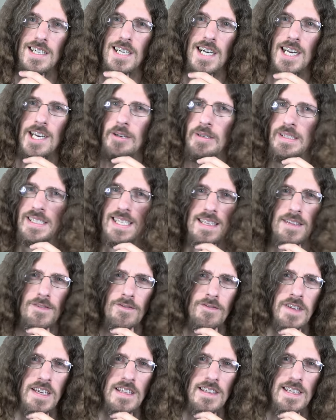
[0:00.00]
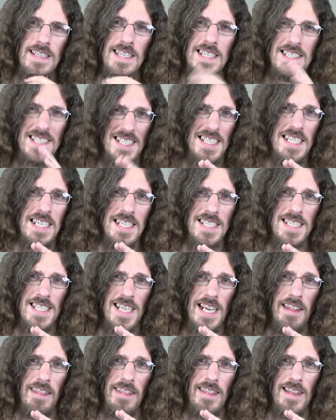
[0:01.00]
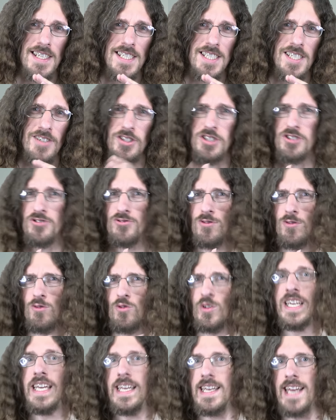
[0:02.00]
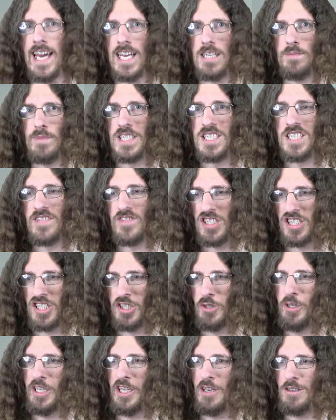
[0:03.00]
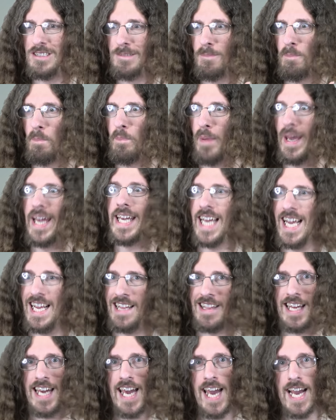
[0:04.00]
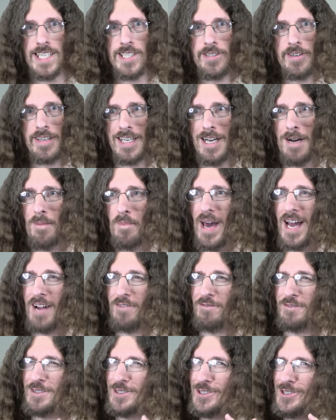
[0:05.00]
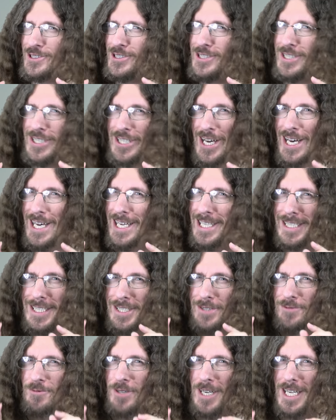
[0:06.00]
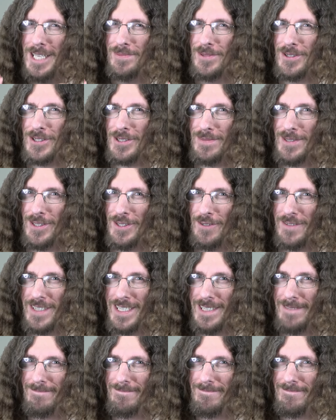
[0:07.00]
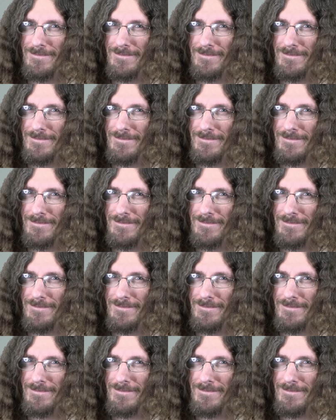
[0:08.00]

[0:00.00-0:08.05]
I always get the feeling that scenes like this are just reenactments of the studios begging the actor to come back for just one more movie.